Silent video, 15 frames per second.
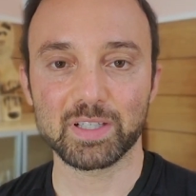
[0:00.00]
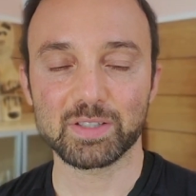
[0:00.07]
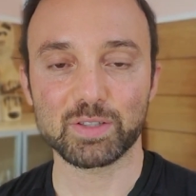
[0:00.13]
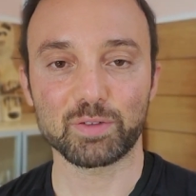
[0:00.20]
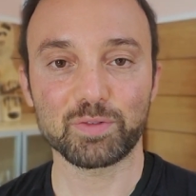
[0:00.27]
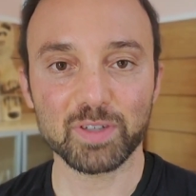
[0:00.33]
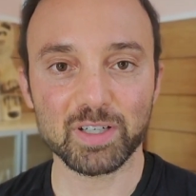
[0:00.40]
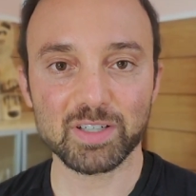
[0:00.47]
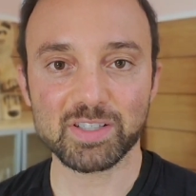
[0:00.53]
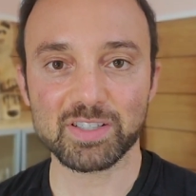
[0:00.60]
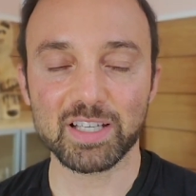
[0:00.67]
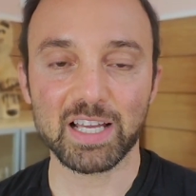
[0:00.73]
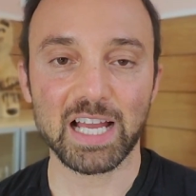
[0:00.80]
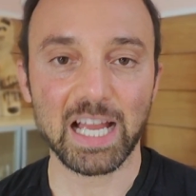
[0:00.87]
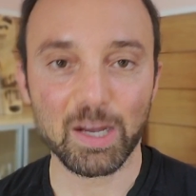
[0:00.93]
So
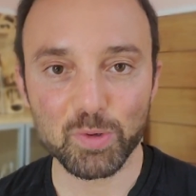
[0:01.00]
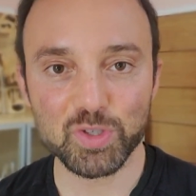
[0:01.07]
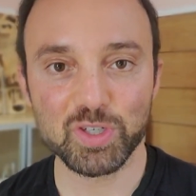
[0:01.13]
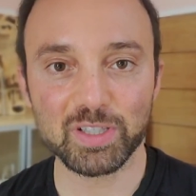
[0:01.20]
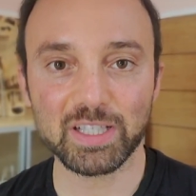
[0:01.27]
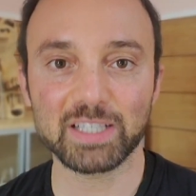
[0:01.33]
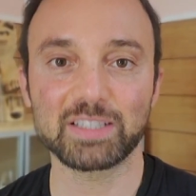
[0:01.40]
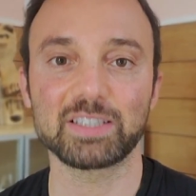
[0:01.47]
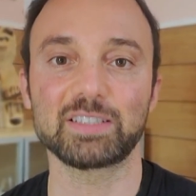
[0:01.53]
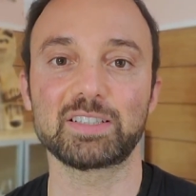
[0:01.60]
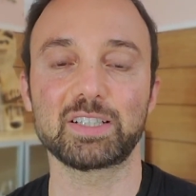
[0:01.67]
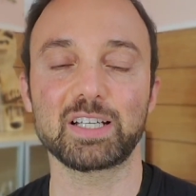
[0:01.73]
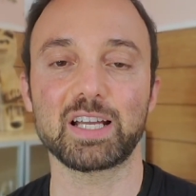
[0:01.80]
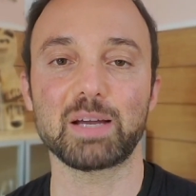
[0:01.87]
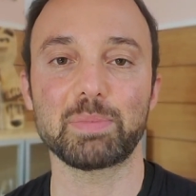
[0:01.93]
first, how would you like to
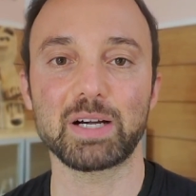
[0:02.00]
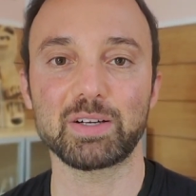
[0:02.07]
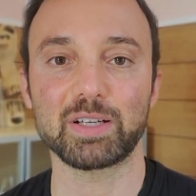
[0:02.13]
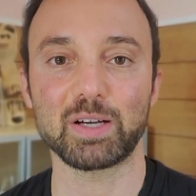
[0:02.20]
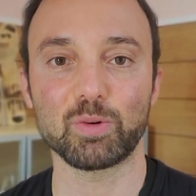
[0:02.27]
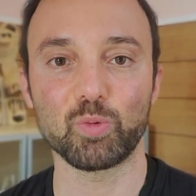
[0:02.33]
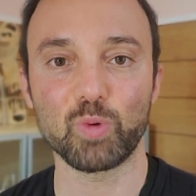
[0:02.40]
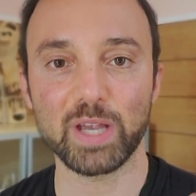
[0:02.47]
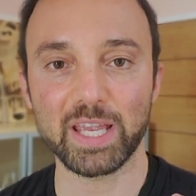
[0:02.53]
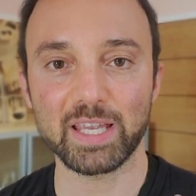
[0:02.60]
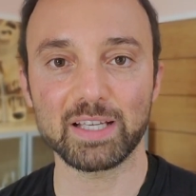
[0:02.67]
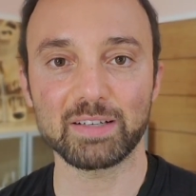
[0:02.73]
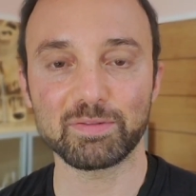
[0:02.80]
learn about a way of